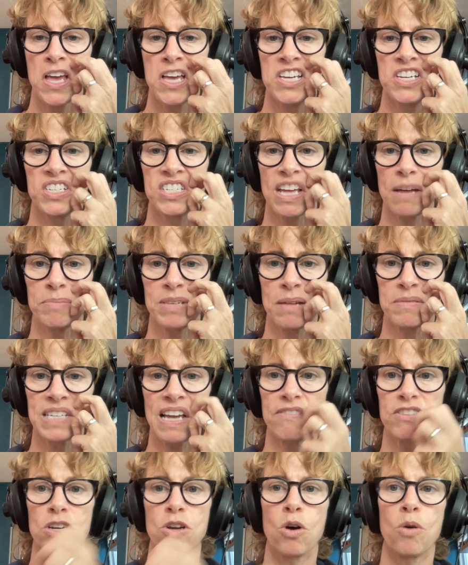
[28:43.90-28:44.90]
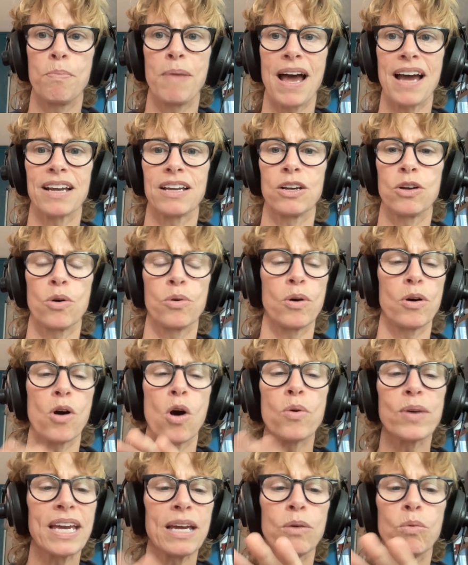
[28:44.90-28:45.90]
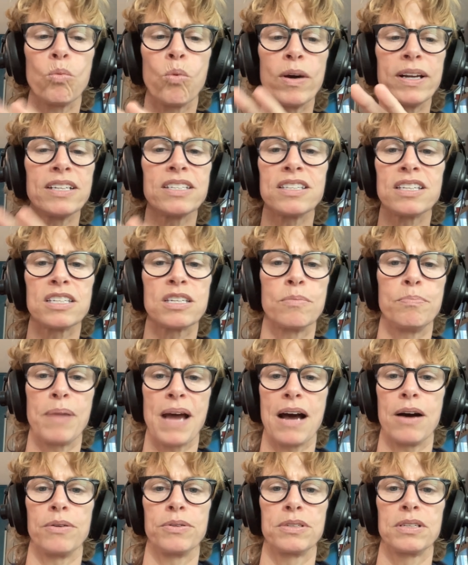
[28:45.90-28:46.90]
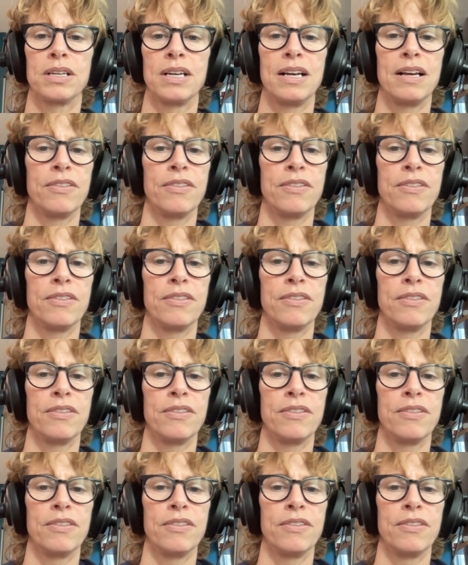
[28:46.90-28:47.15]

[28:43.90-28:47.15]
you sometimes have to go back and go, okay, what is this about?